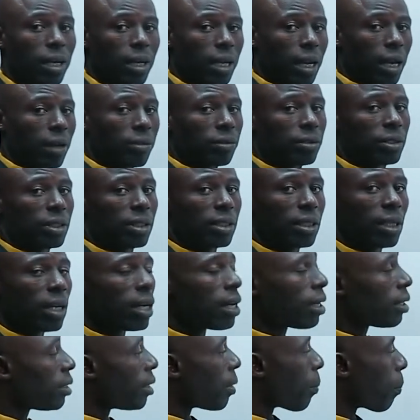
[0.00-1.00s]
left.
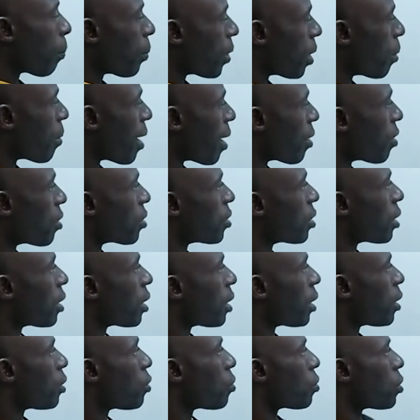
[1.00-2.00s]
The p minus
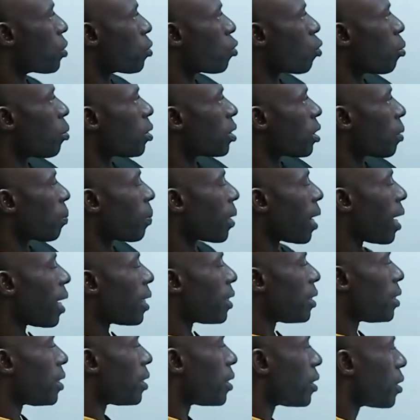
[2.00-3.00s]
3, use it to
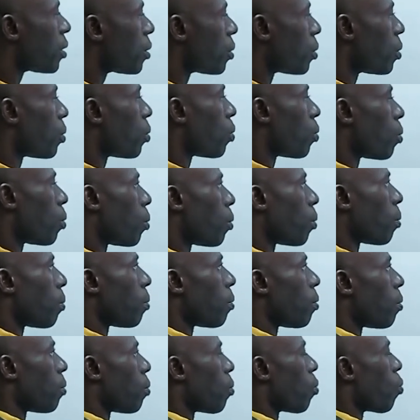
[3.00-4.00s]
multiply this
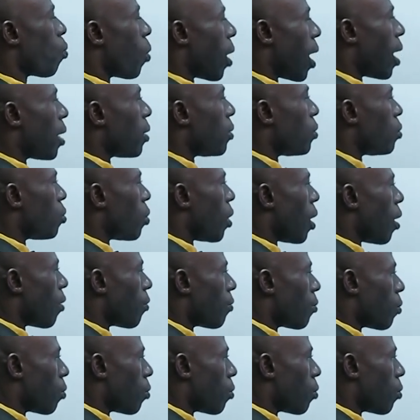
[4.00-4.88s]
1. You have